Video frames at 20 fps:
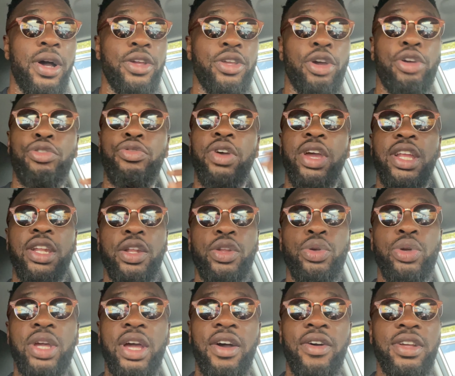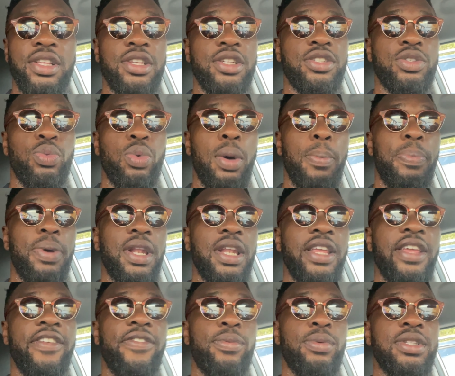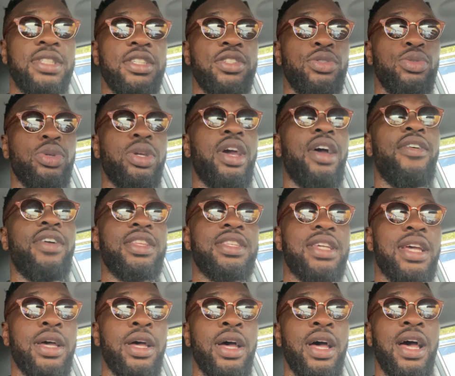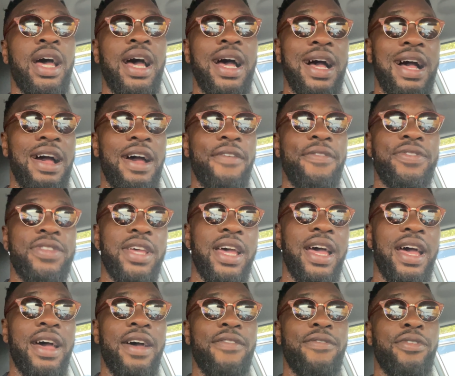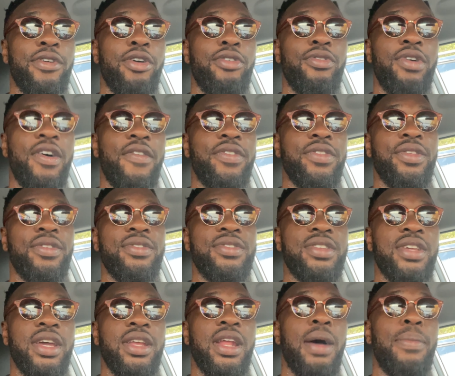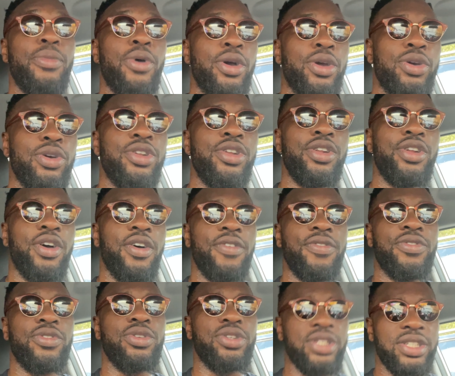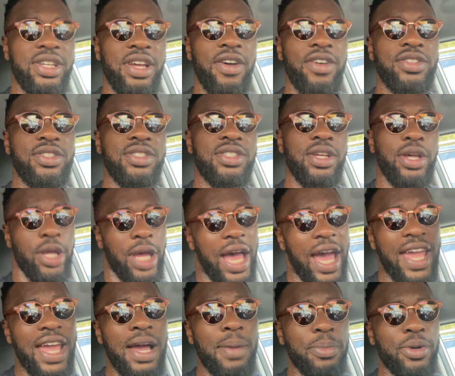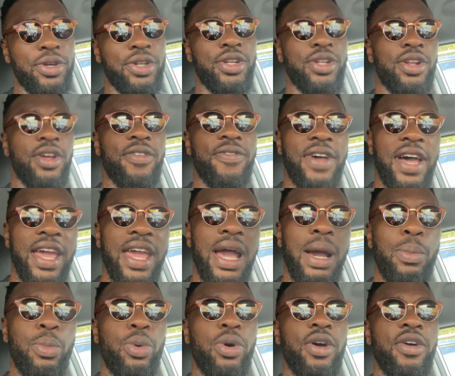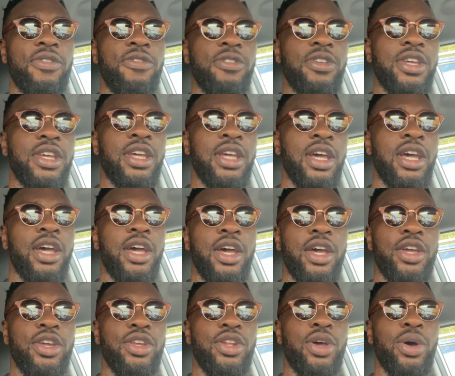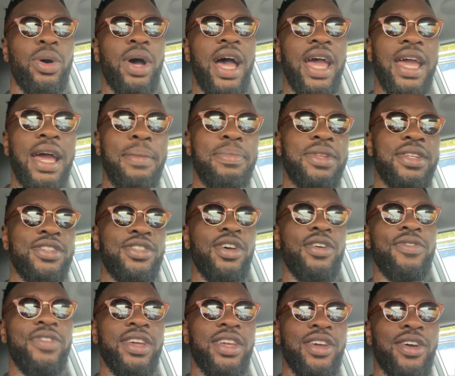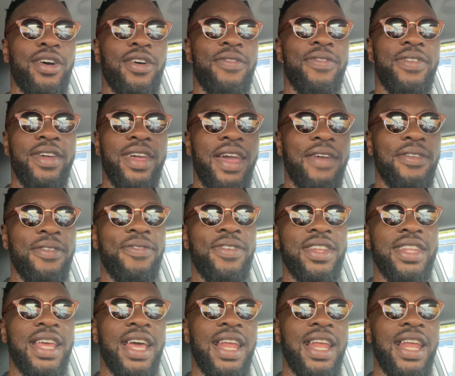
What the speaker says: you're creating a new character. So what belief would this new character have to have? Rather than saying, I'm not good enough, so this character says, I am good enough, I am worthy, I am deserving of everything